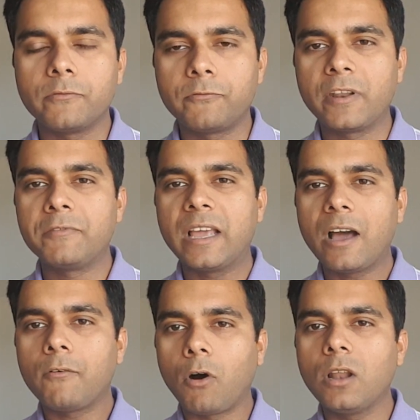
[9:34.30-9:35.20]
when we
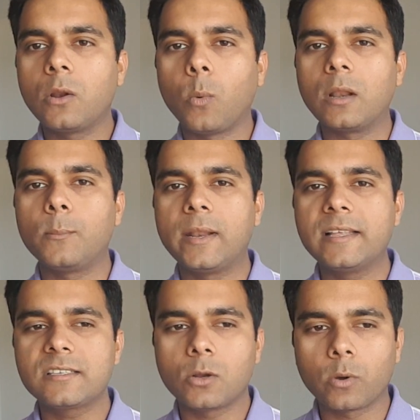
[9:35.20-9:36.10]
have all in one
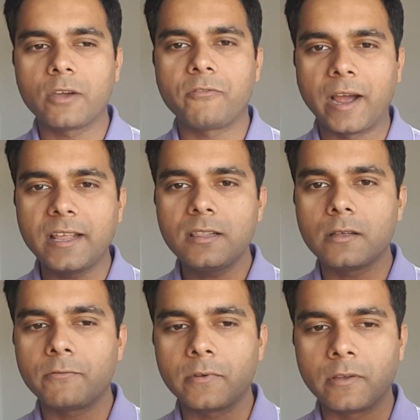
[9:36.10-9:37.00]
place, that okay,
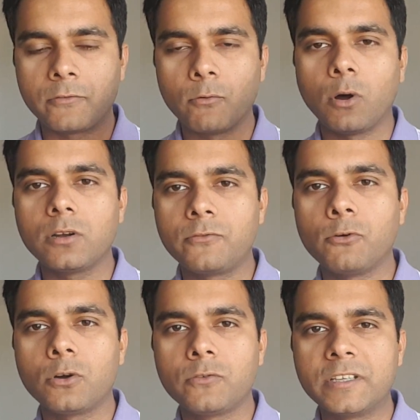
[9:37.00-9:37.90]
fine, if you want
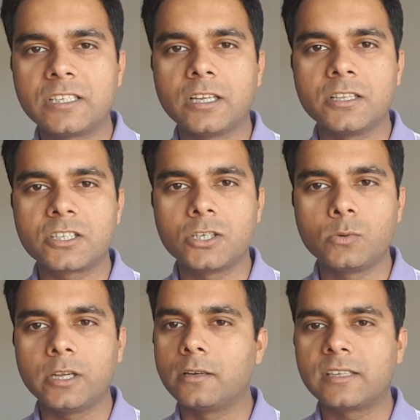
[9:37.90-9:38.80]
to visit an
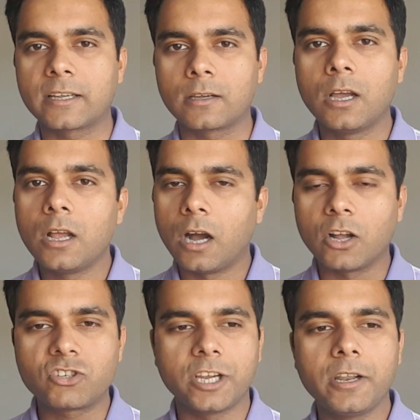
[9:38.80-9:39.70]
institute in say
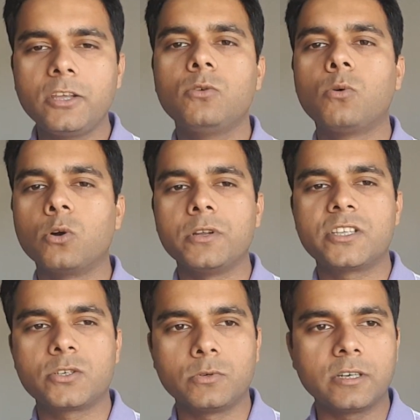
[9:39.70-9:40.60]
Chennai, you go to
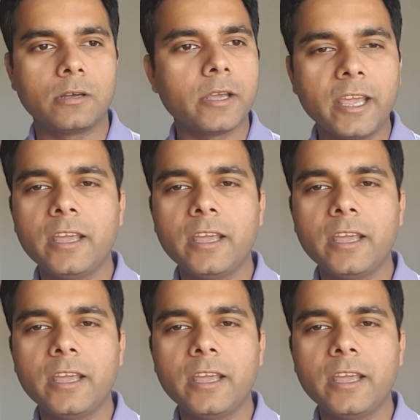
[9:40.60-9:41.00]
Institute A.